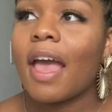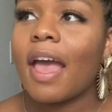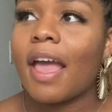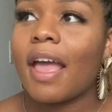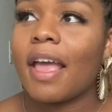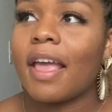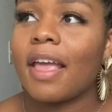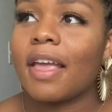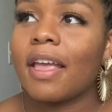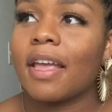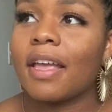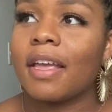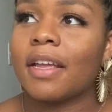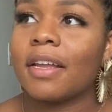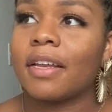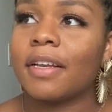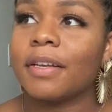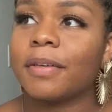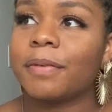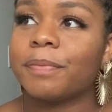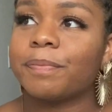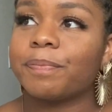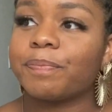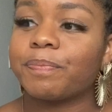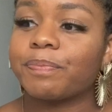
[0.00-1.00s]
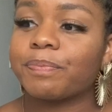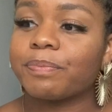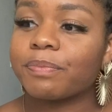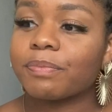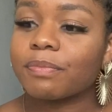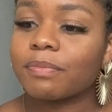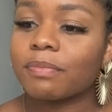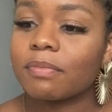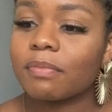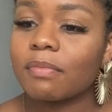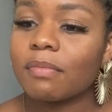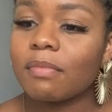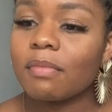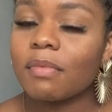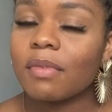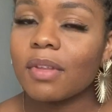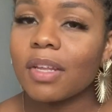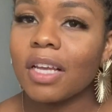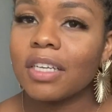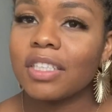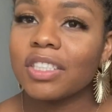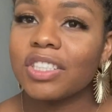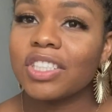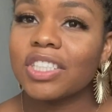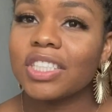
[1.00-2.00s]
And
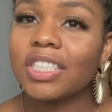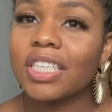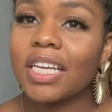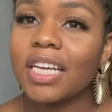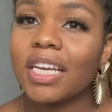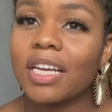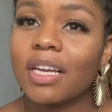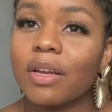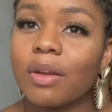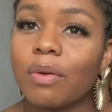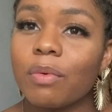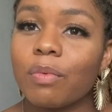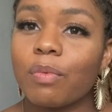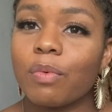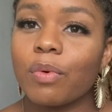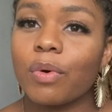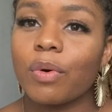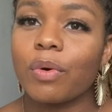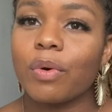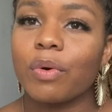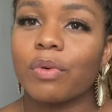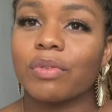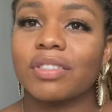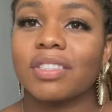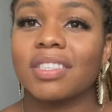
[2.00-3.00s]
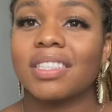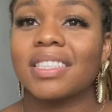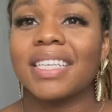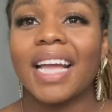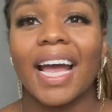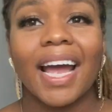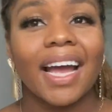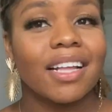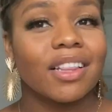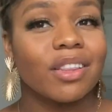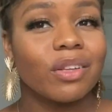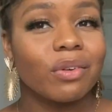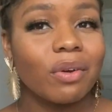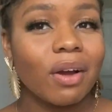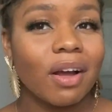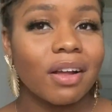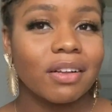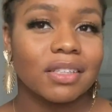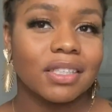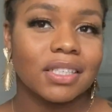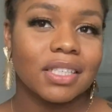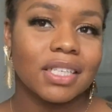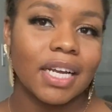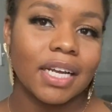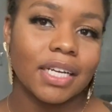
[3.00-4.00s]
she will snack
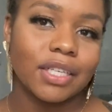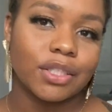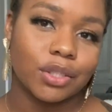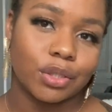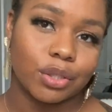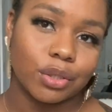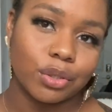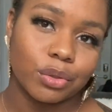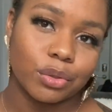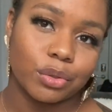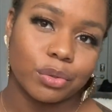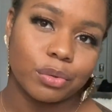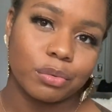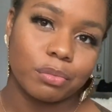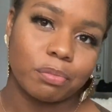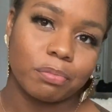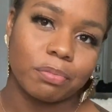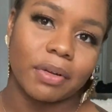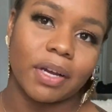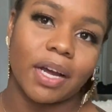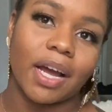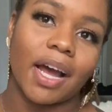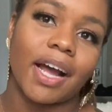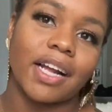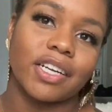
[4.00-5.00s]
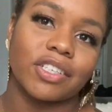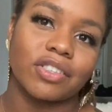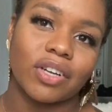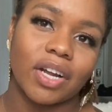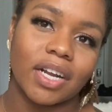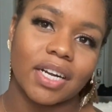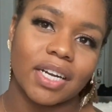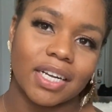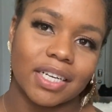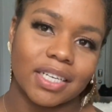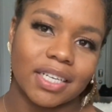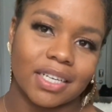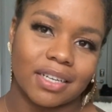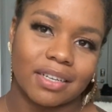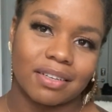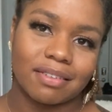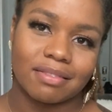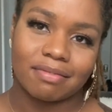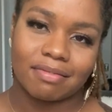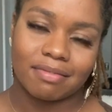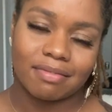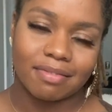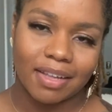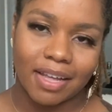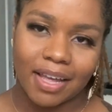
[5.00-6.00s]
throughout the day too, but I try not to
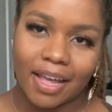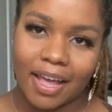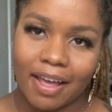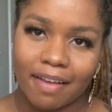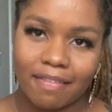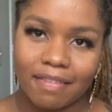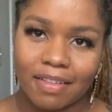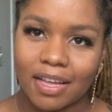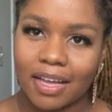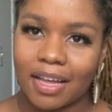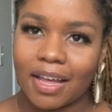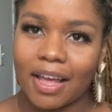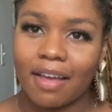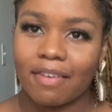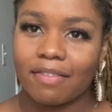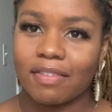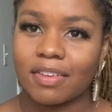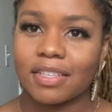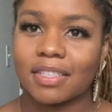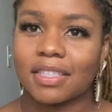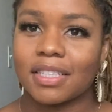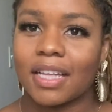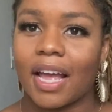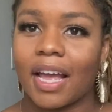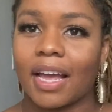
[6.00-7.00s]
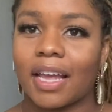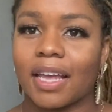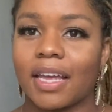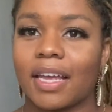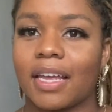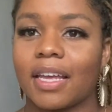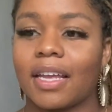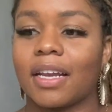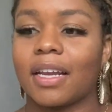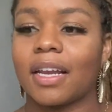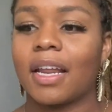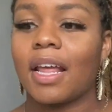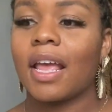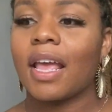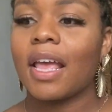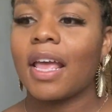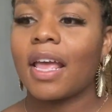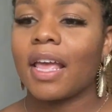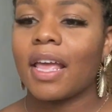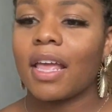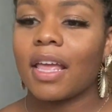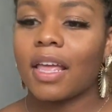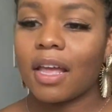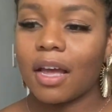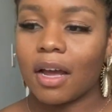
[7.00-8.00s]
have that heavy snacking.
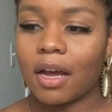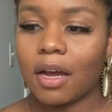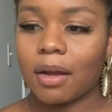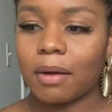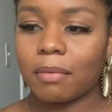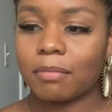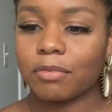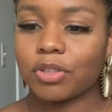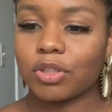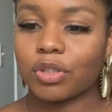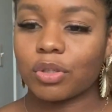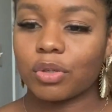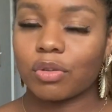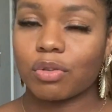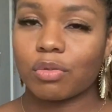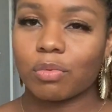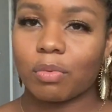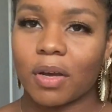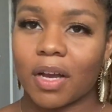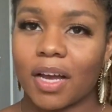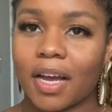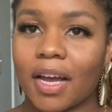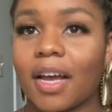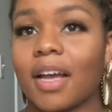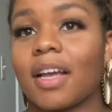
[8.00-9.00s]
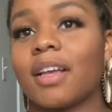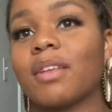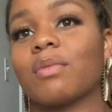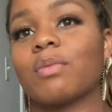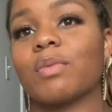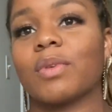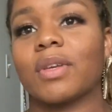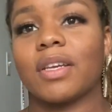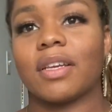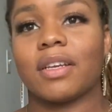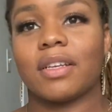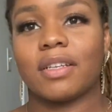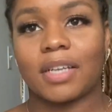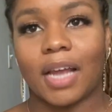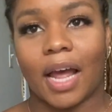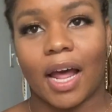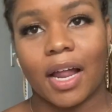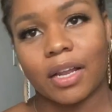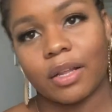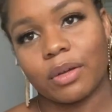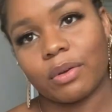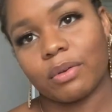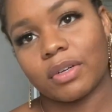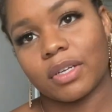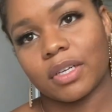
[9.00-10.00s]
Juice wise, we
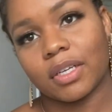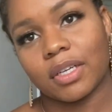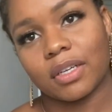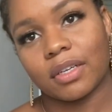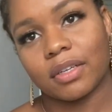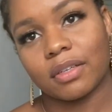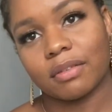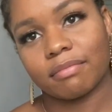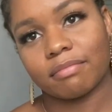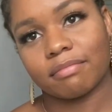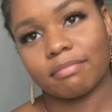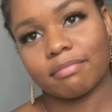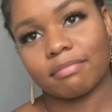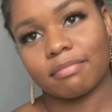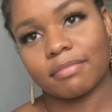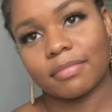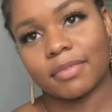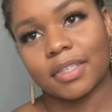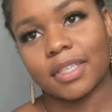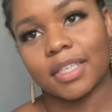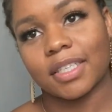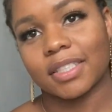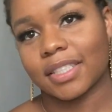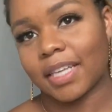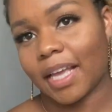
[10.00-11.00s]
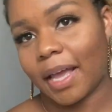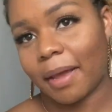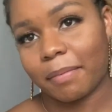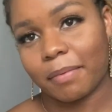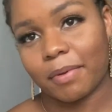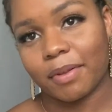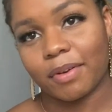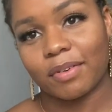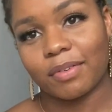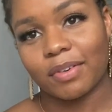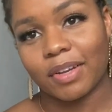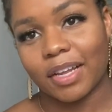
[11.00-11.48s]
diluted because Gabby don't